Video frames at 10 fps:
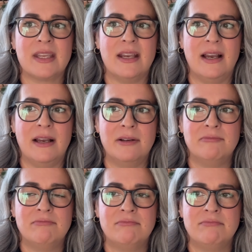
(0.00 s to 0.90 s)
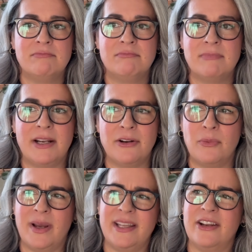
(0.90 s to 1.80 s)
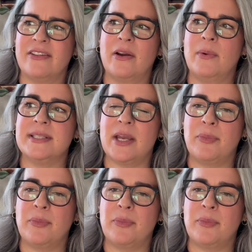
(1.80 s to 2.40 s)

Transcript: I don't know what year that was,